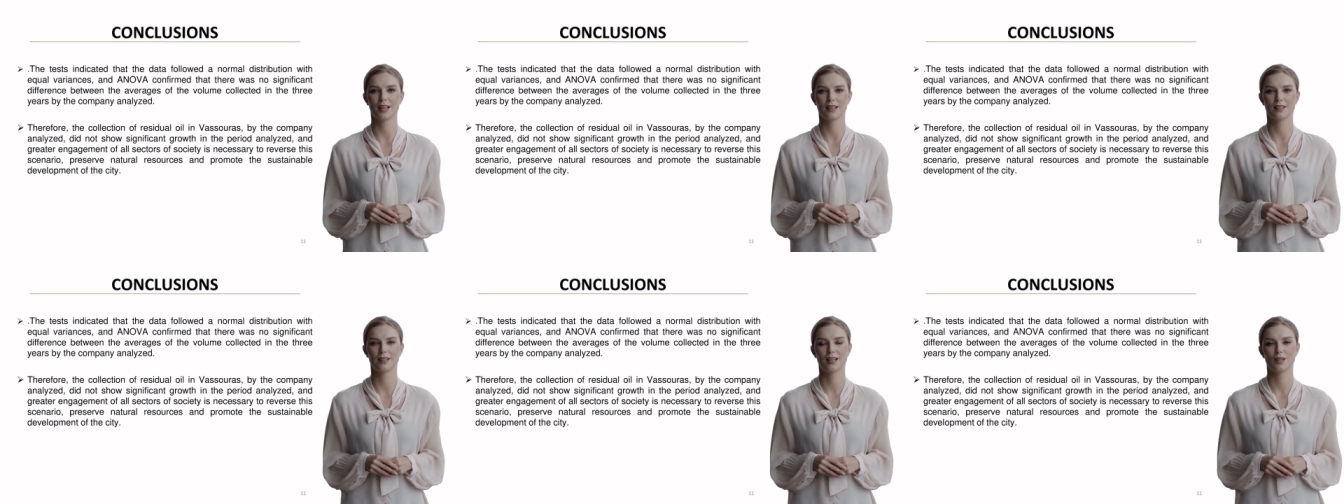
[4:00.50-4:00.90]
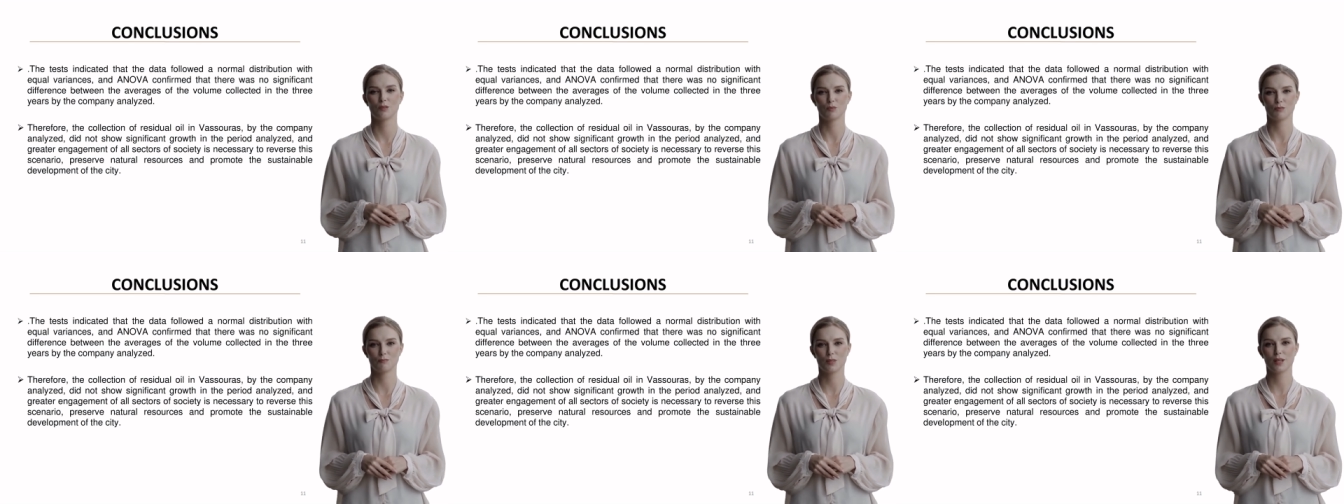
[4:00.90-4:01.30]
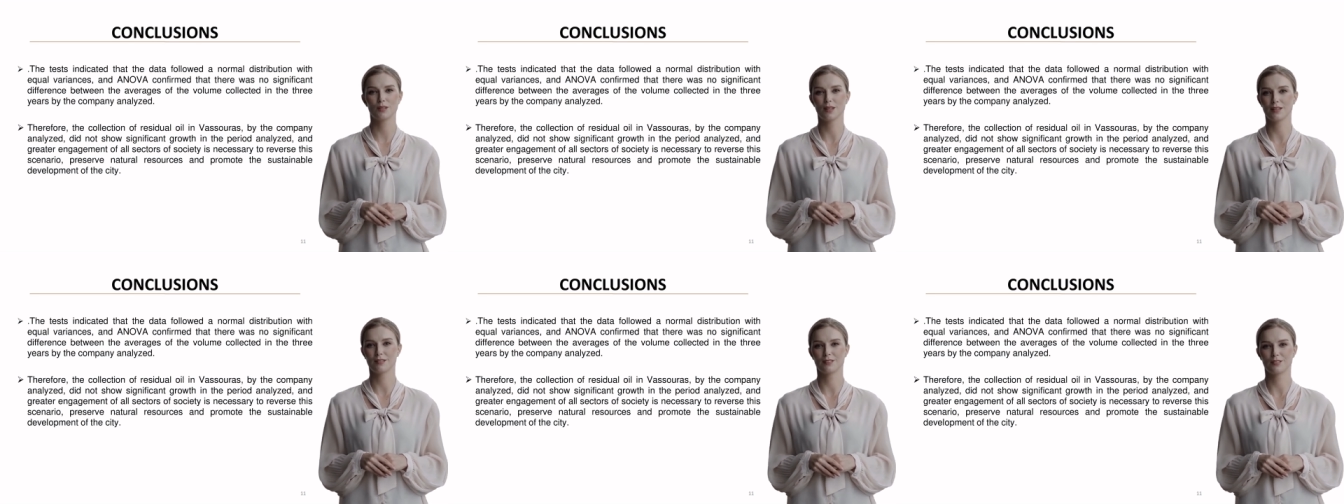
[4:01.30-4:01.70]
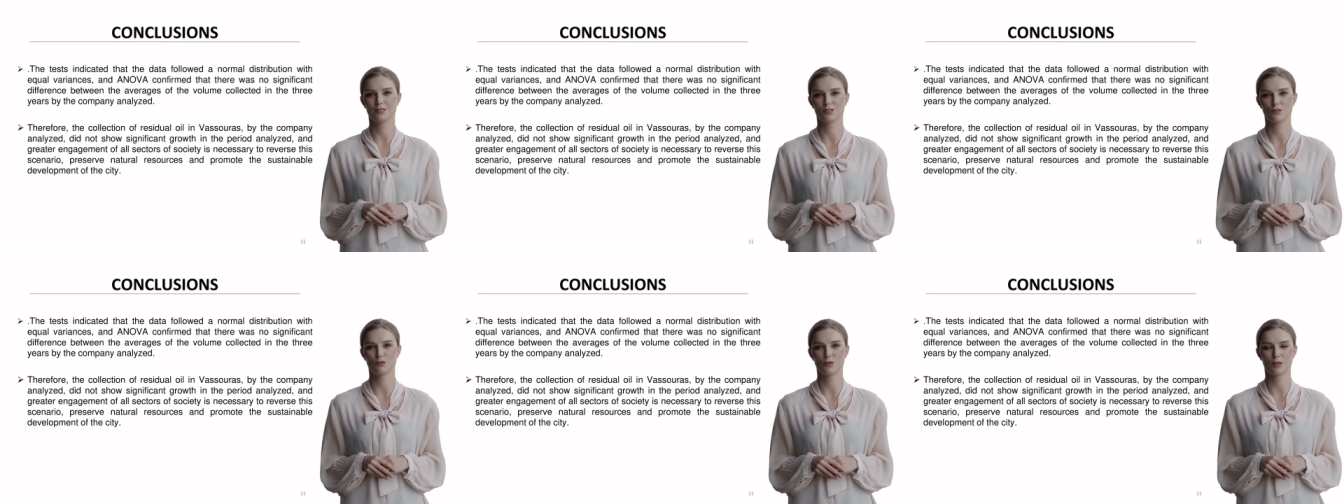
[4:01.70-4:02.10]
and equal
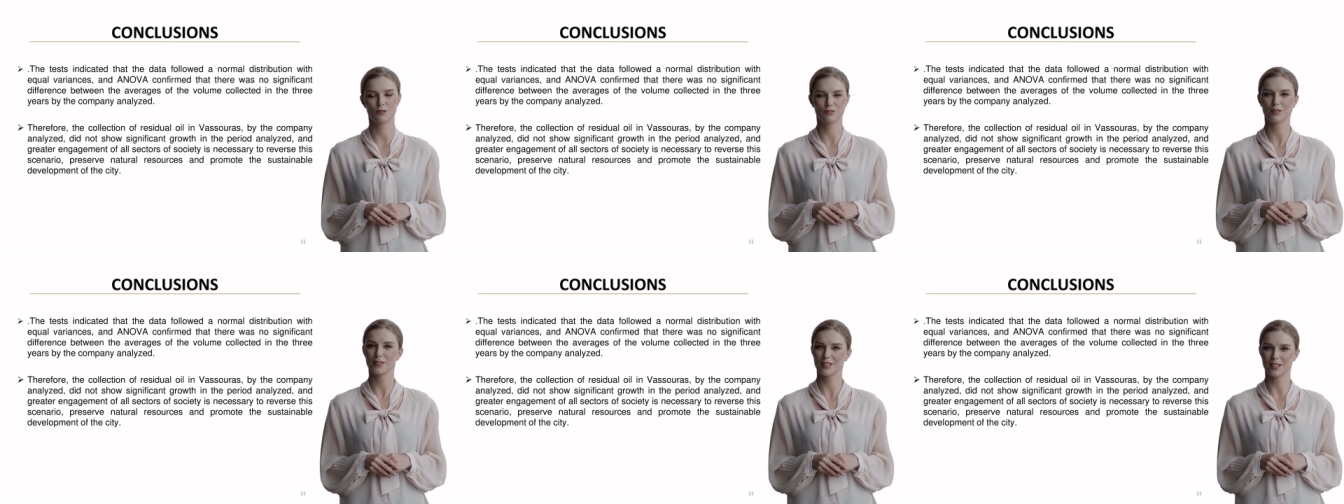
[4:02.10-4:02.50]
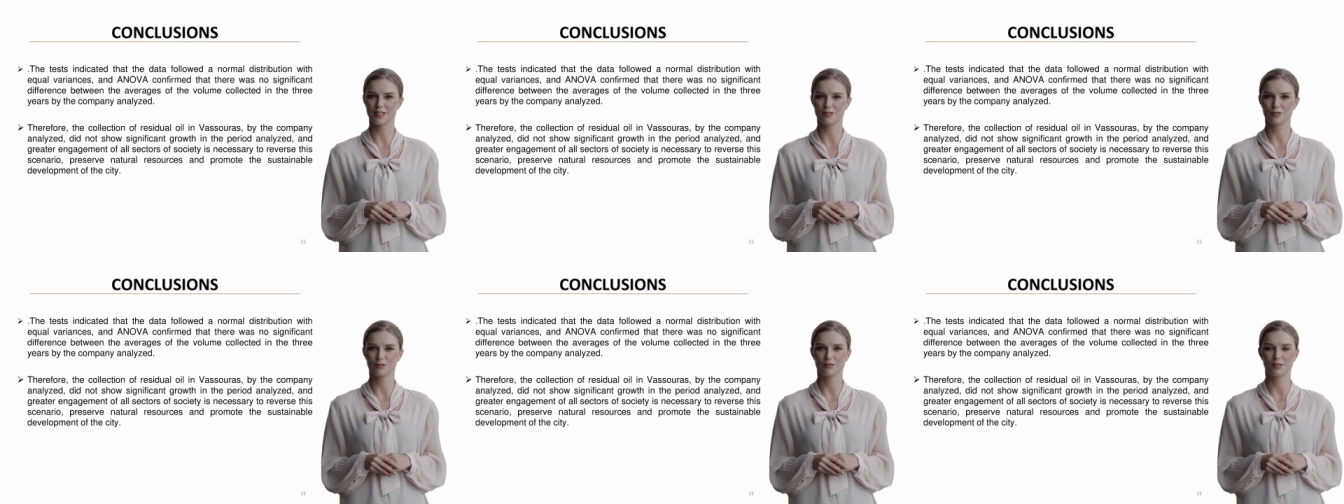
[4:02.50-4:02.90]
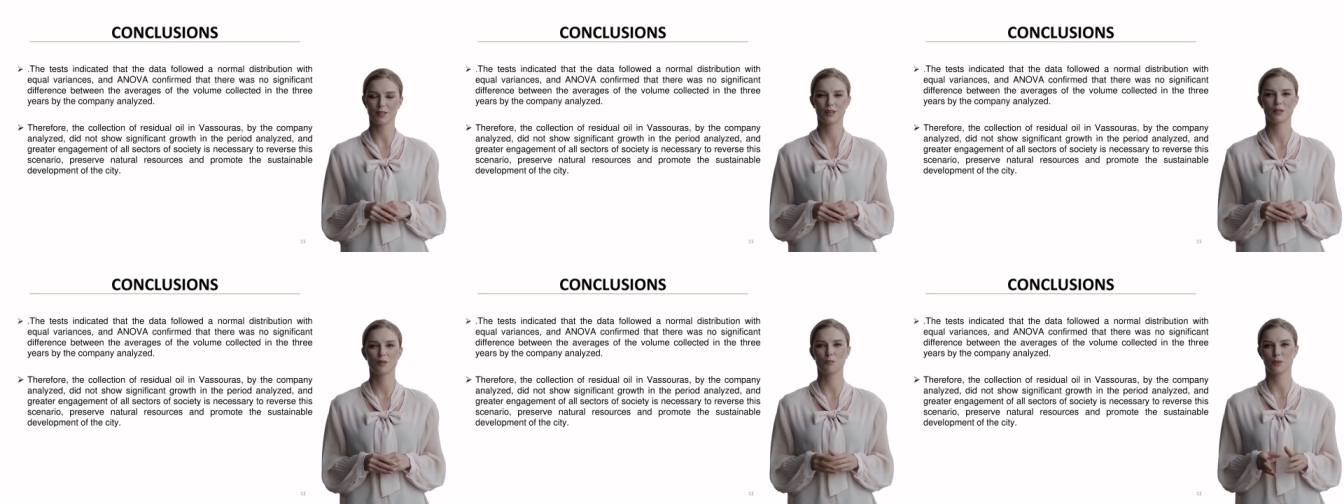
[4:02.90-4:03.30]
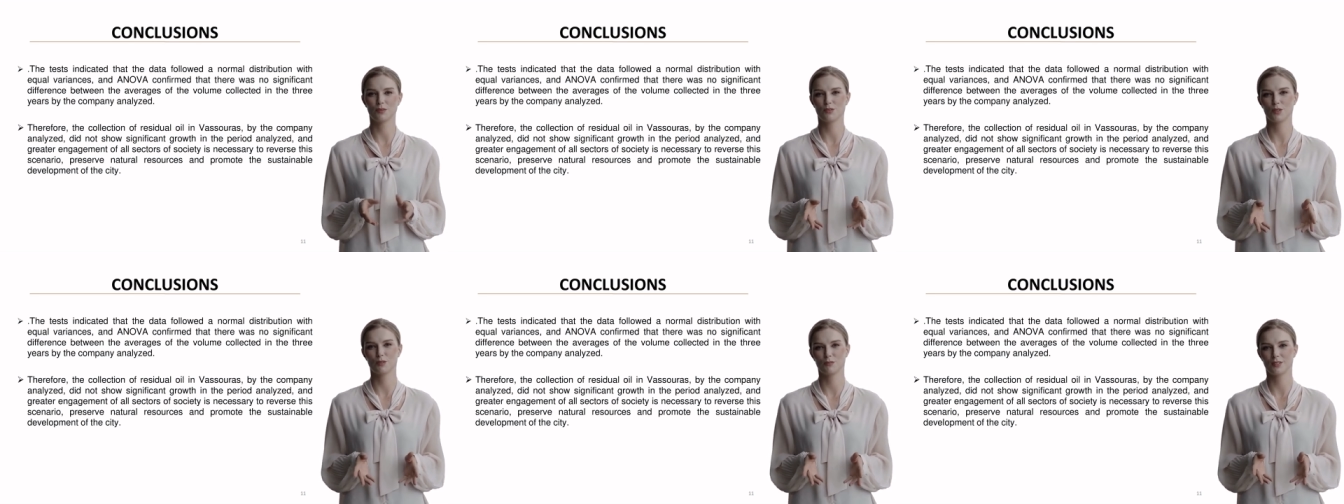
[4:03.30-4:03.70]
variances across the years, with
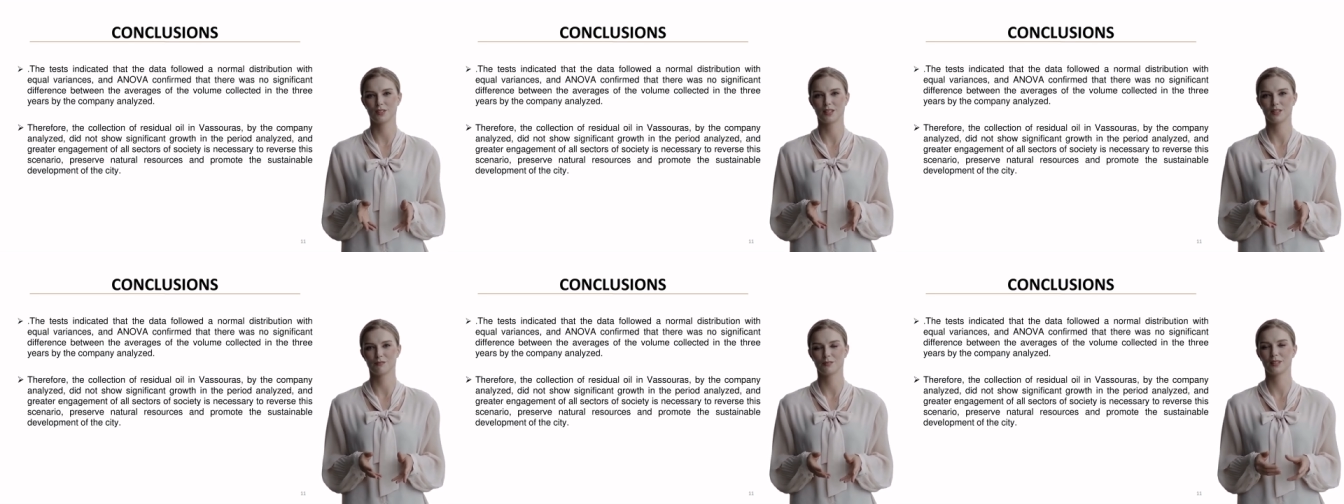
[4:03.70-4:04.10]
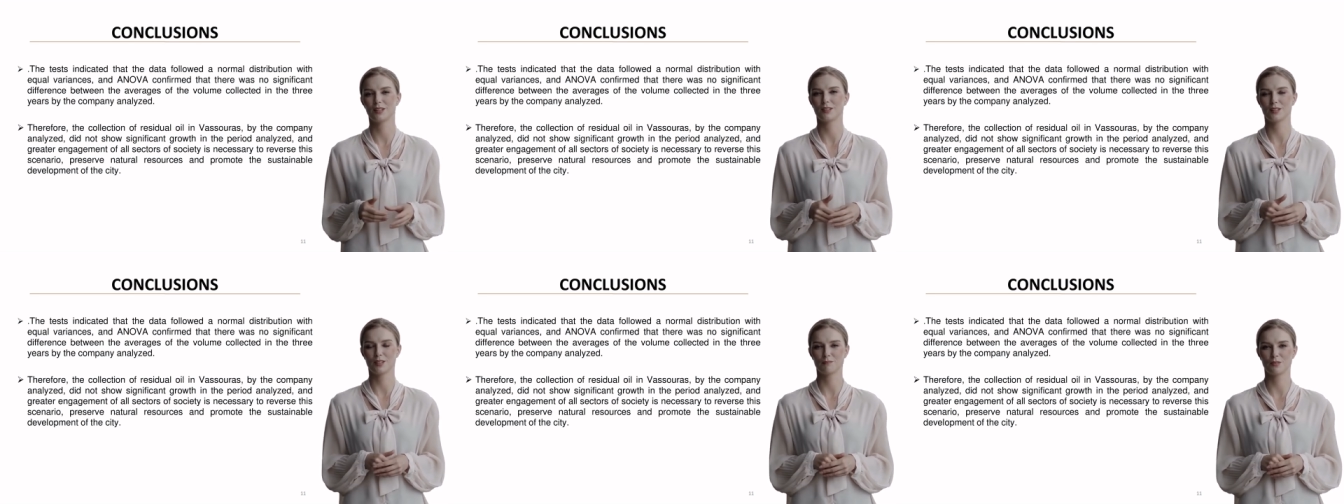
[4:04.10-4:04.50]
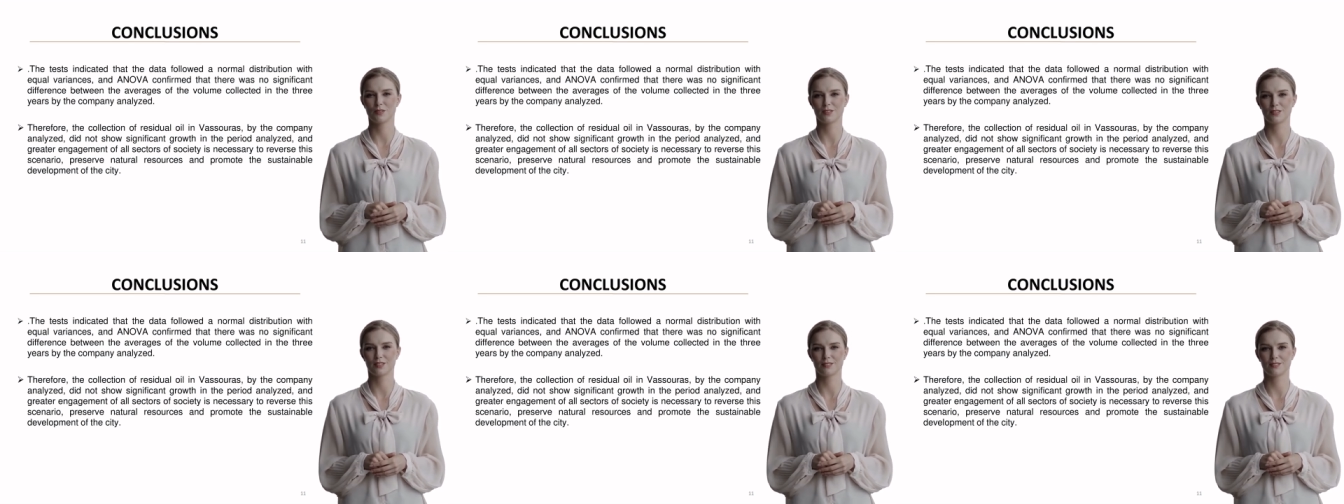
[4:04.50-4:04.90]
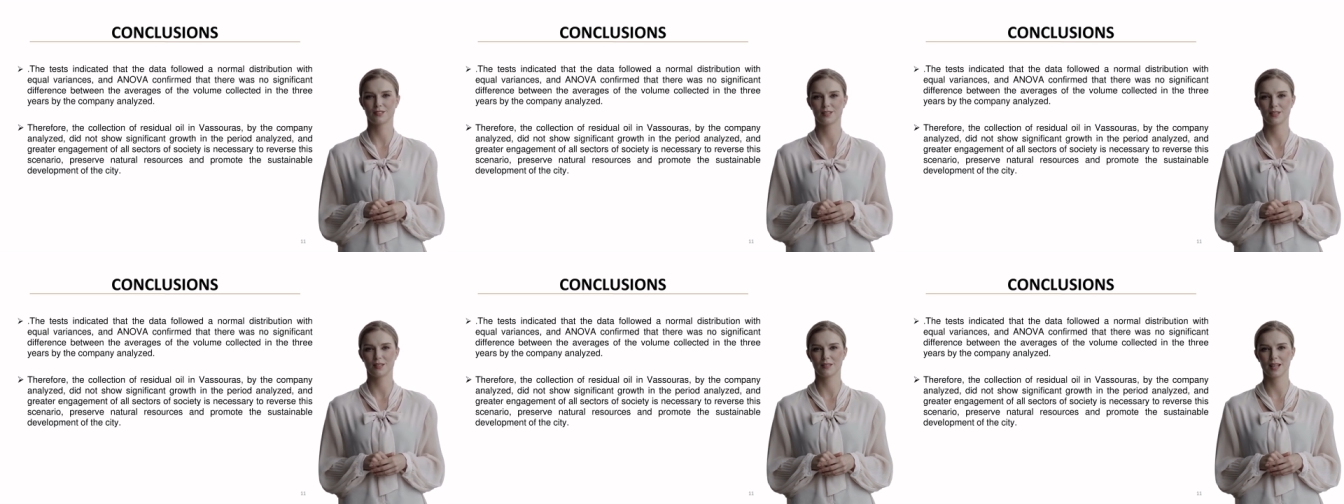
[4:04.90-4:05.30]
no significant differences
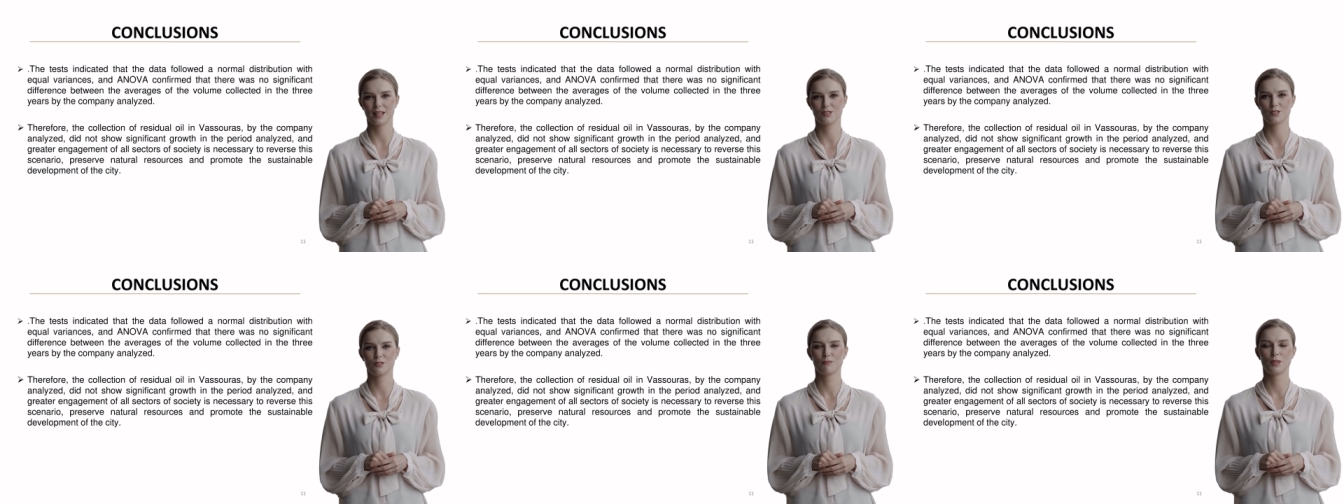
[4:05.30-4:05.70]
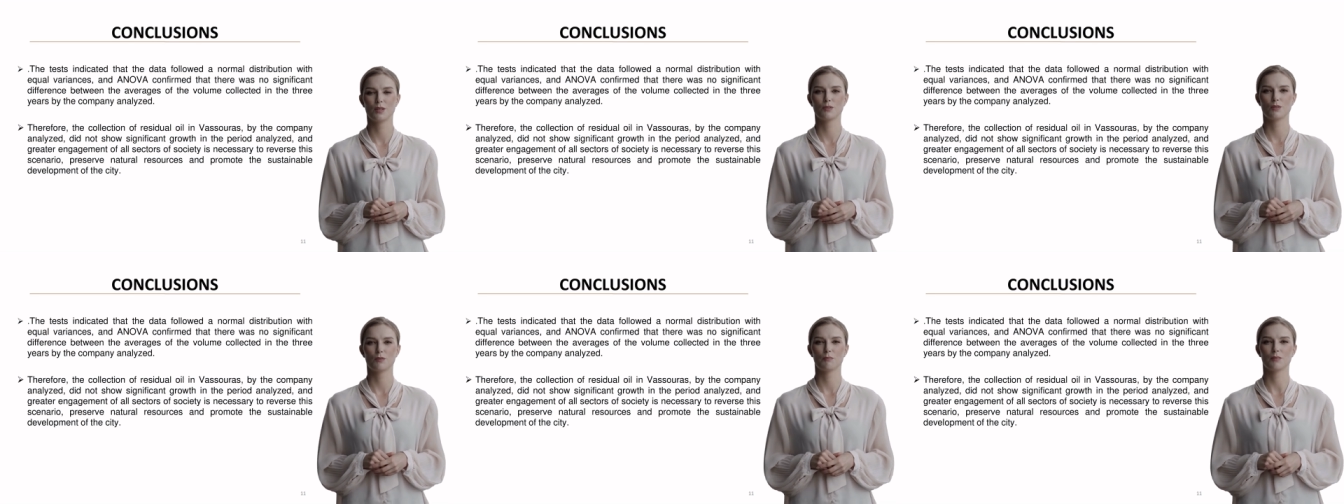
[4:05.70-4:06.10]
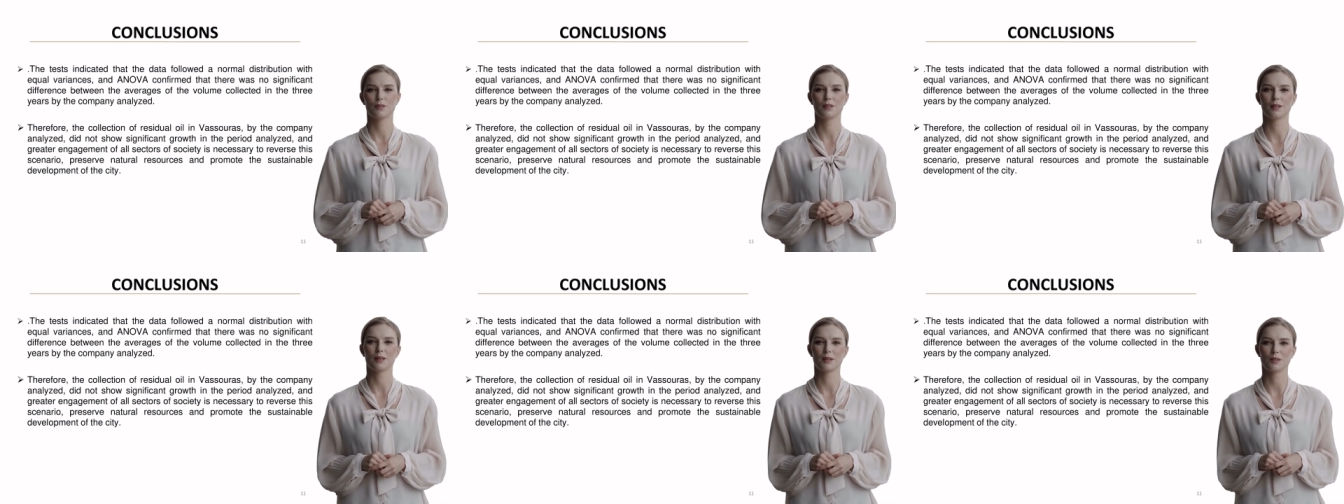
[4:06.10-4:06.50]
in collection volumes.